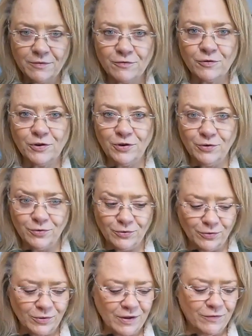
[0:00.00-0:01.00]
for
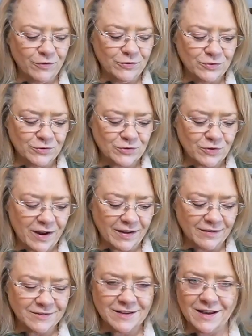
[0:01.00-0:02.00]
you if you do a
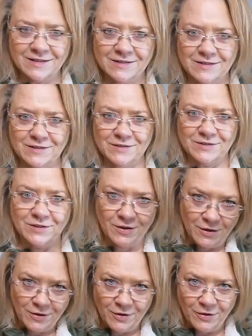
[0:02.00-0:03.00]
triangle test is
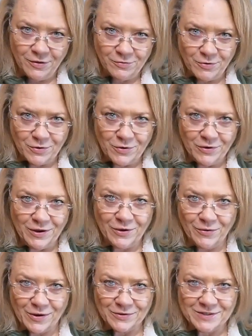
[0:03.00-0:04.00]
throw your
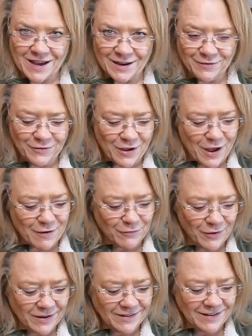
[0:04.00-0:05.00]
ego outside if you have
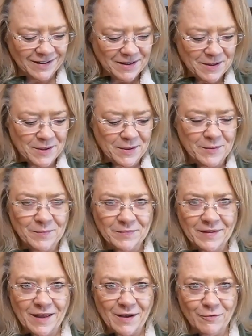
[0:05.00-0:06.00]

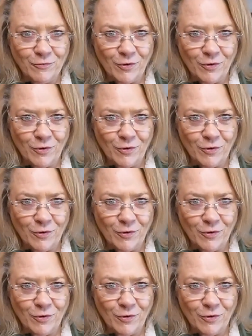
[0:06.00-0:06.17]
one. Have